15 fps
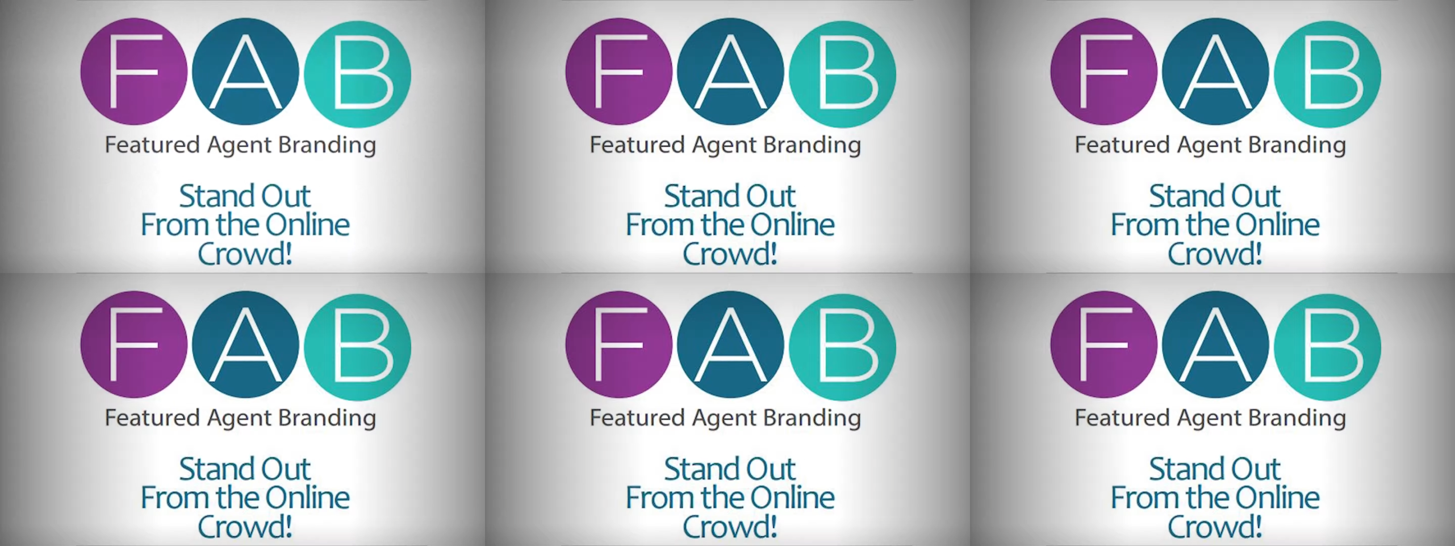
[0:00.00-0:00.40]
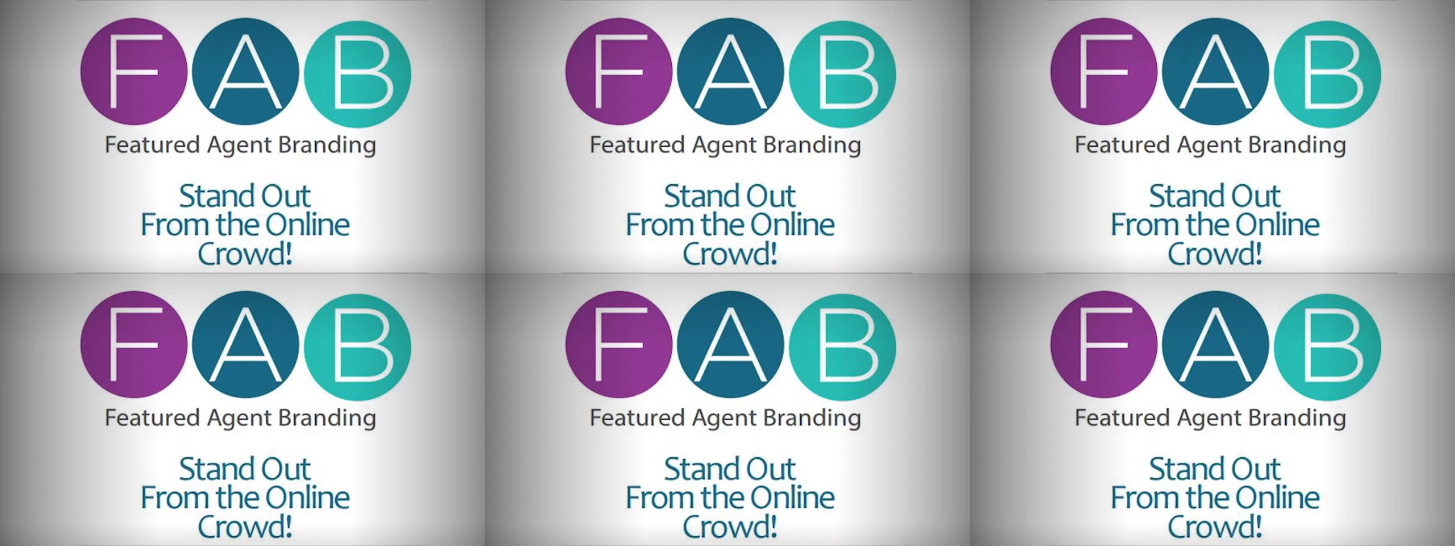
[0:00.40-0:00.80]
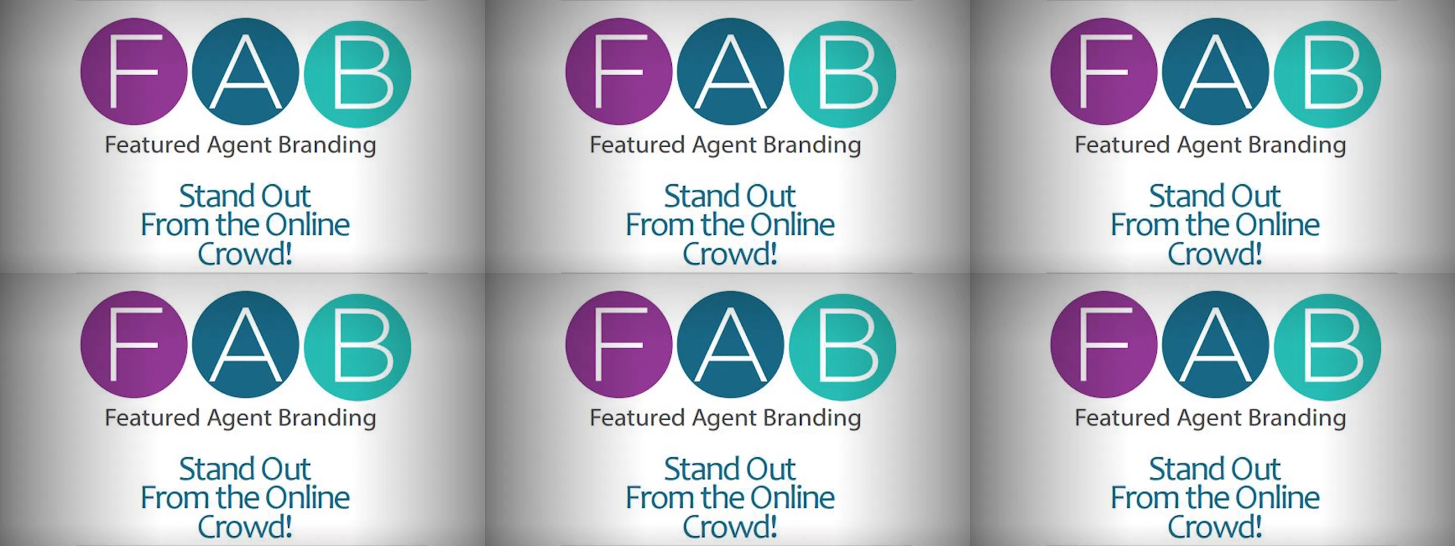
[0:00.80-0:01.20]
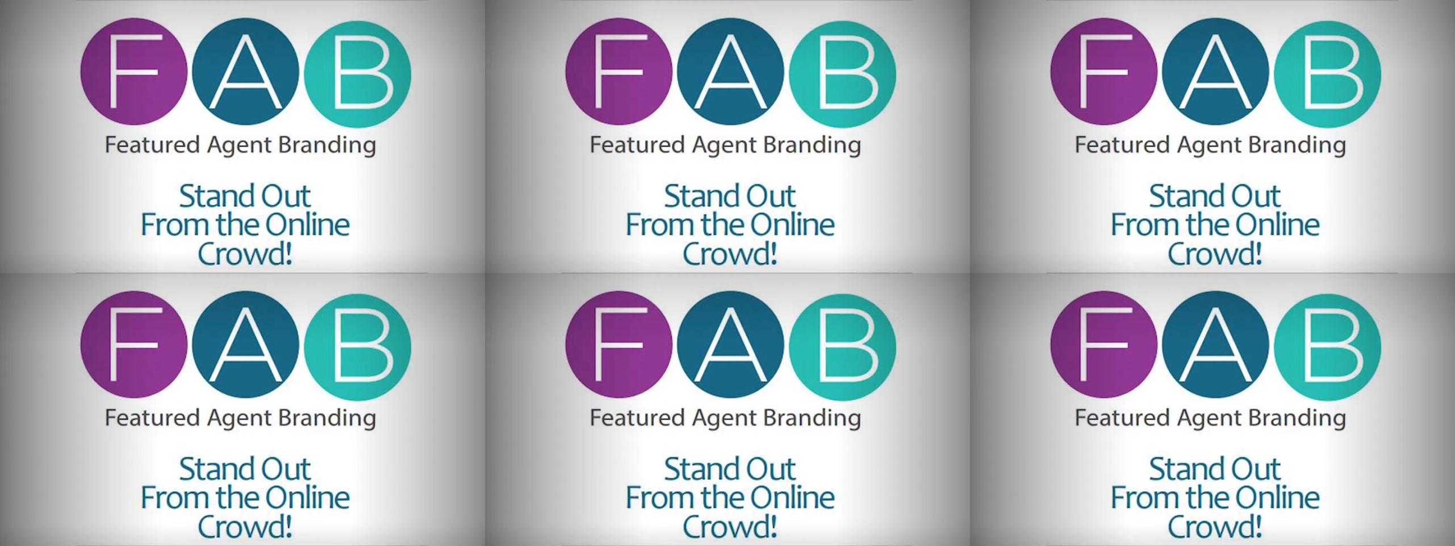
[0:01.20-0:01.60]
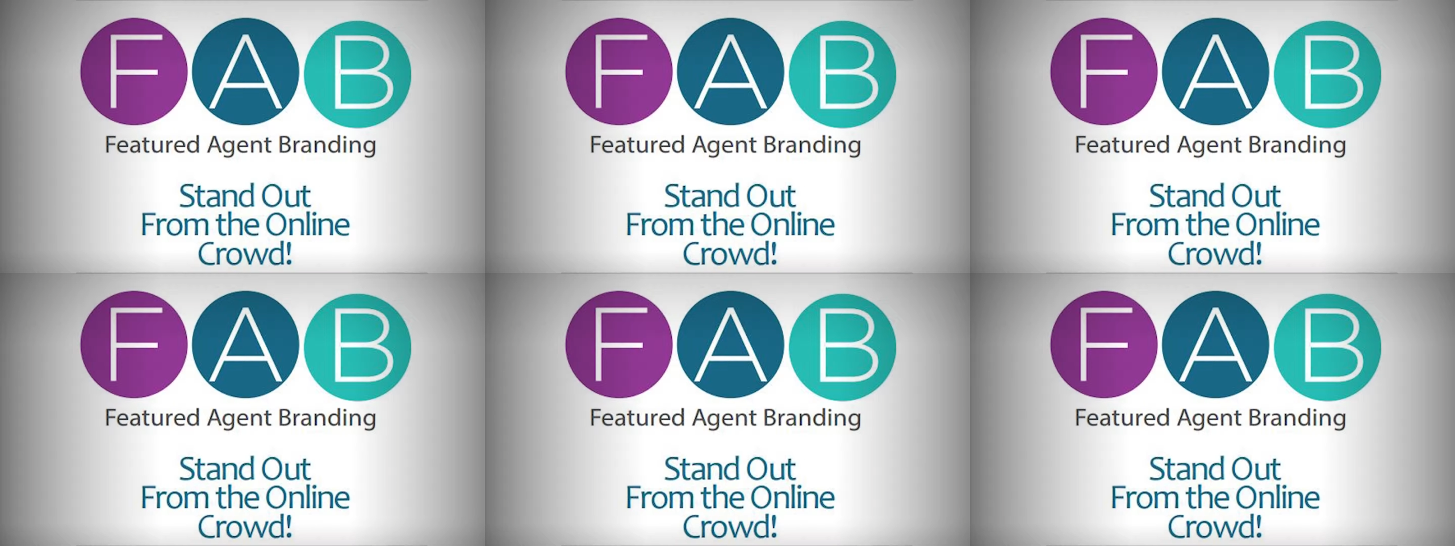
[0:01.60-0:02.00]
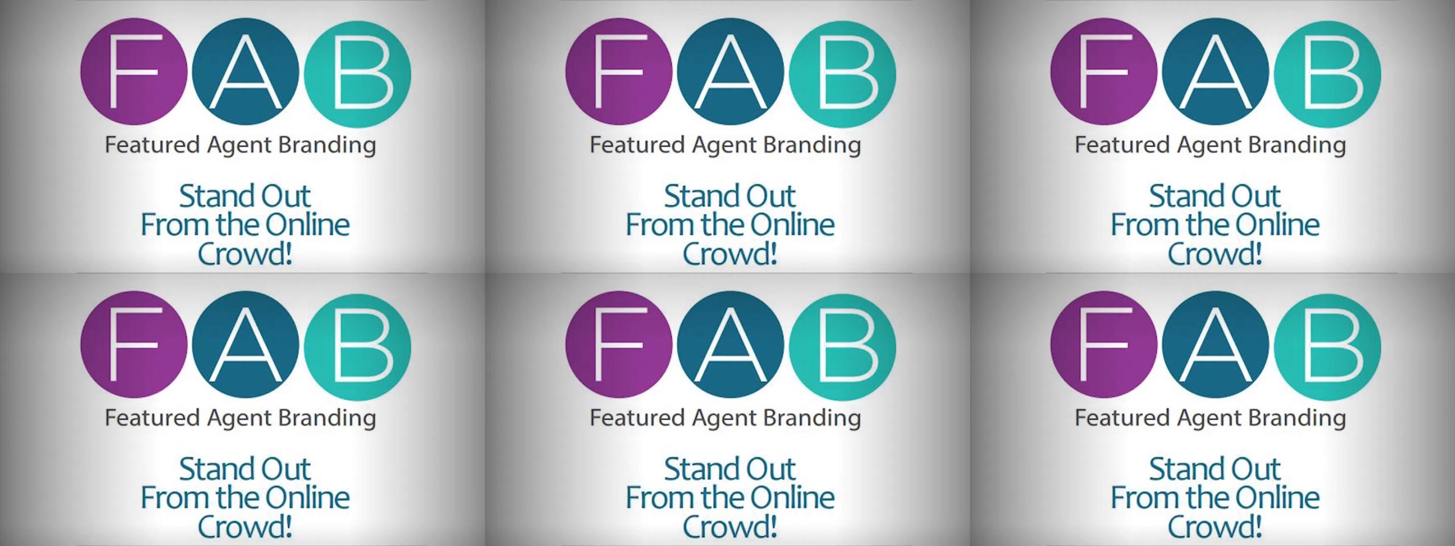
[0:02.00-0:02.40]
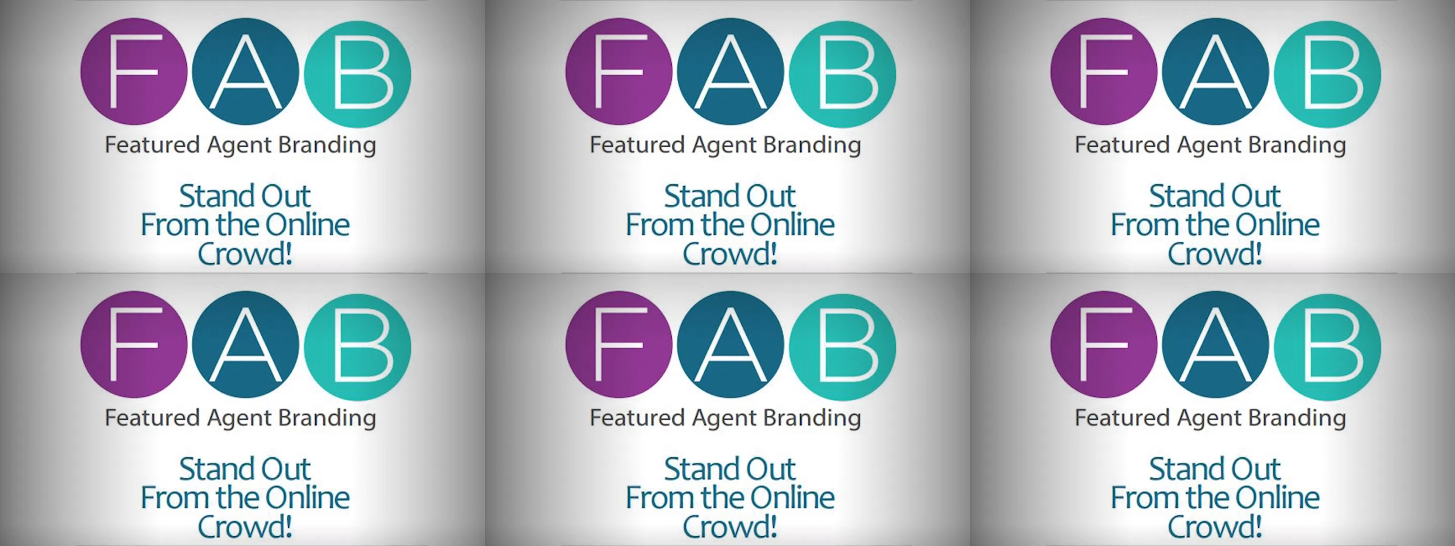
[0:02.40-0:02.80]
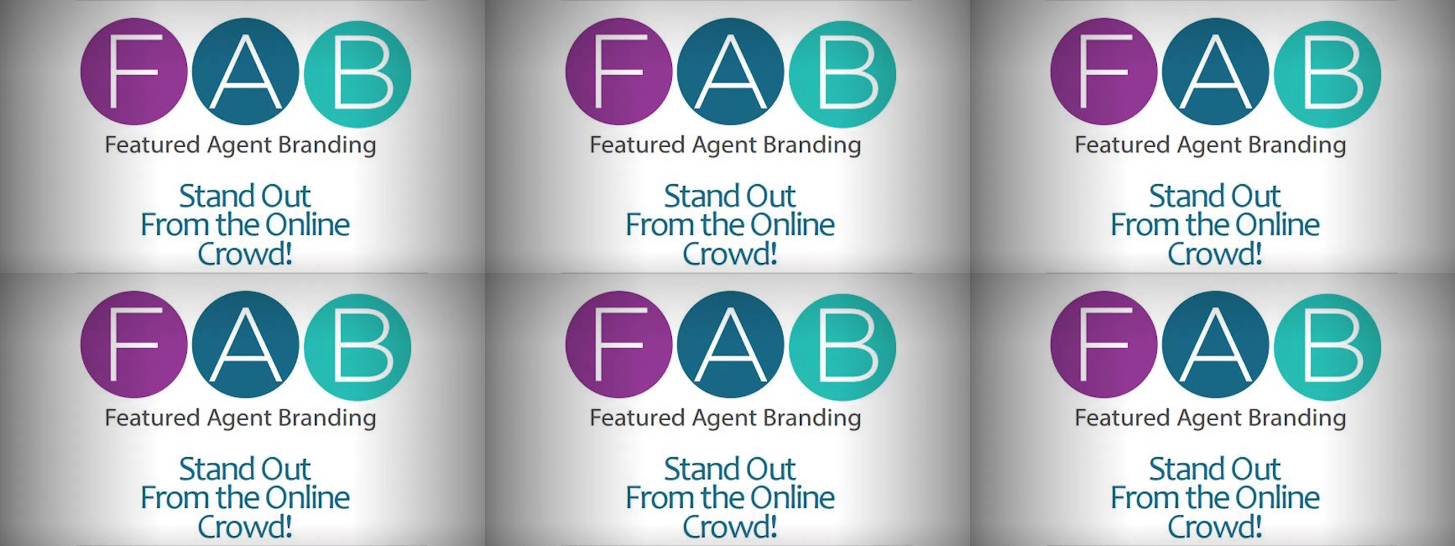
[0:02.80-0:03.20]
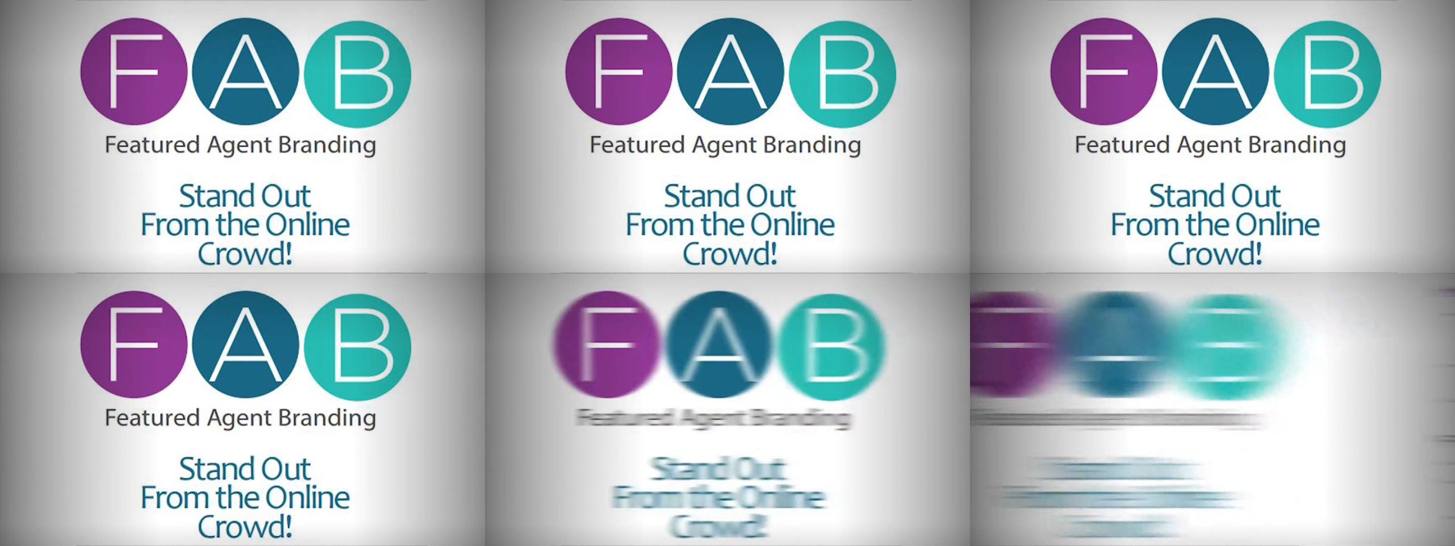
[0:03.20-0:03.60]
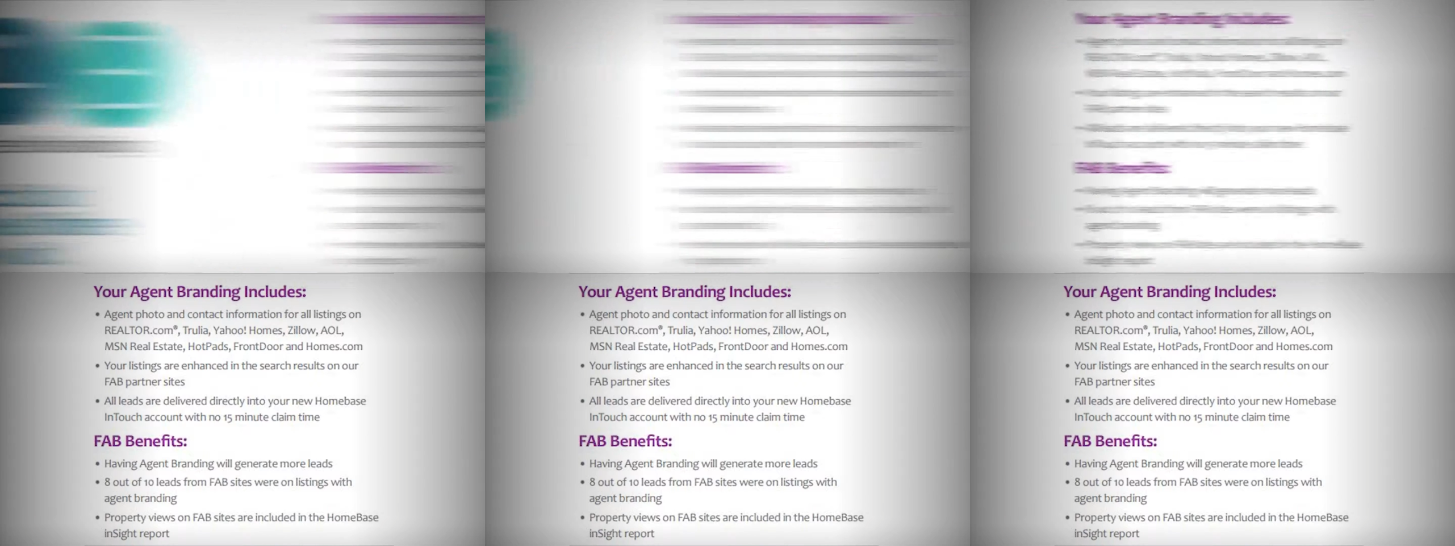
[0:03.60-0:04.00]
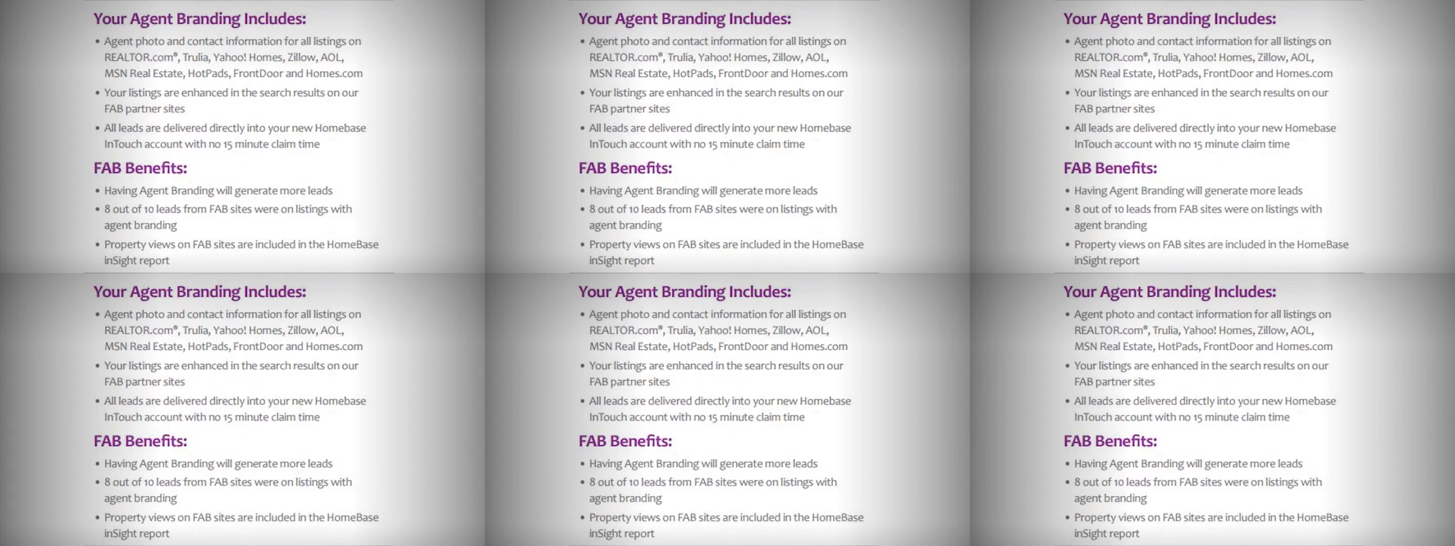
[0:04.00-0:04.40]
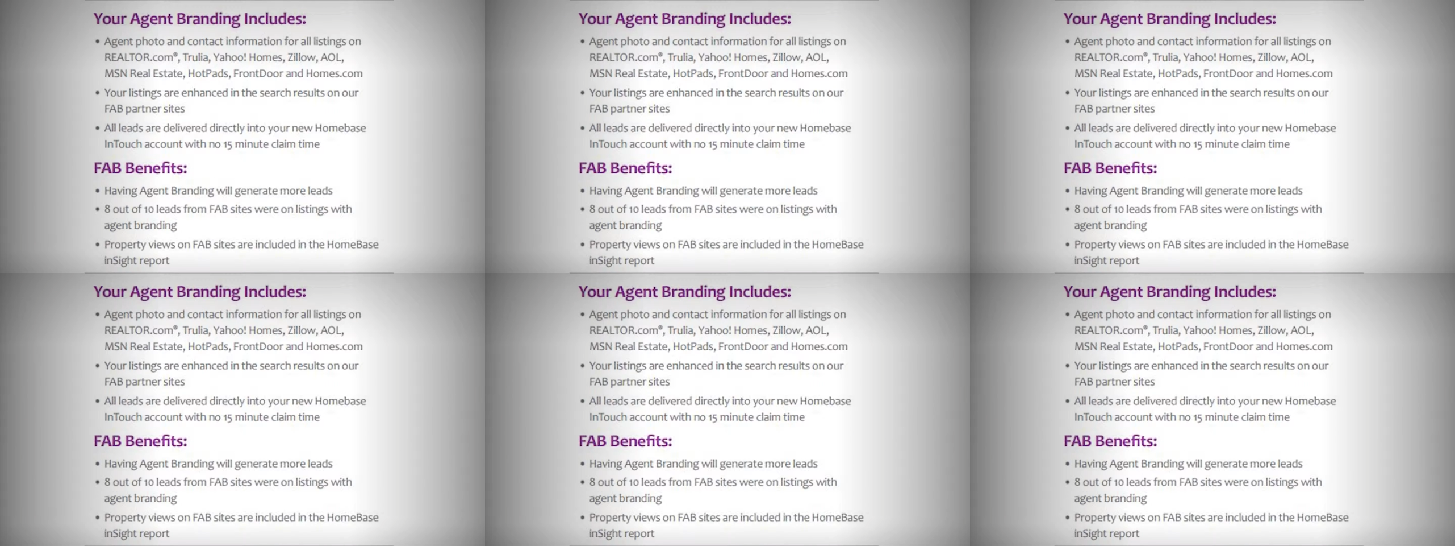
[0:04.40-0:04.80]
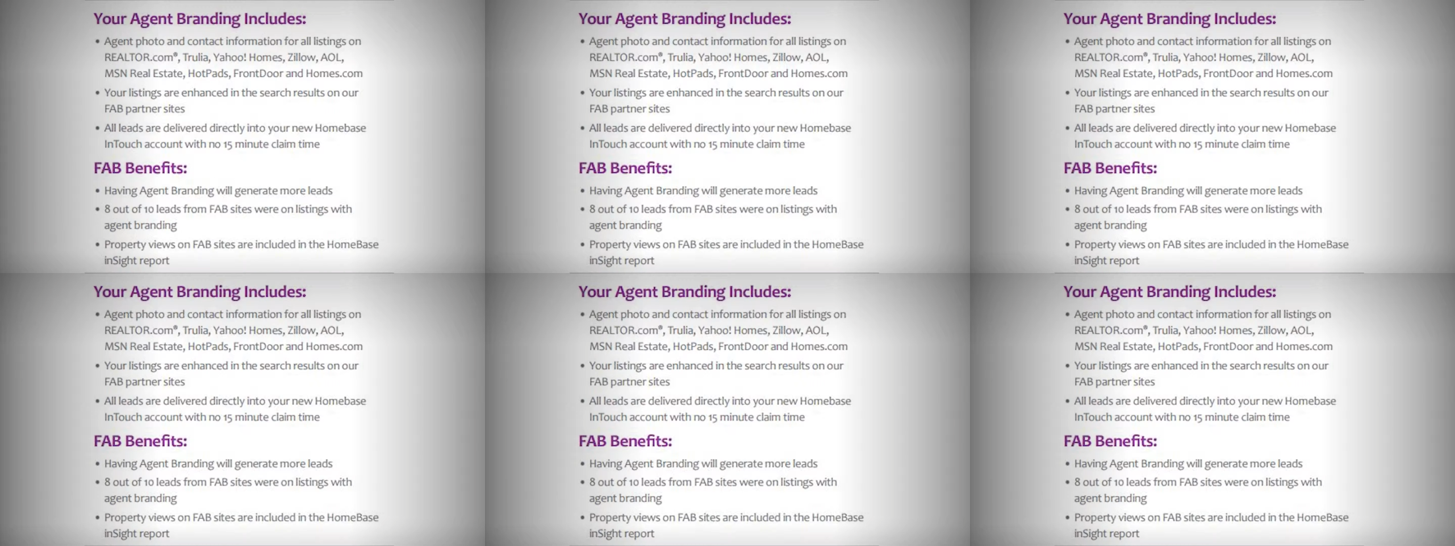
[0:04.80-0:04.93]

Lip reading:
Nobody's mouth can be seen.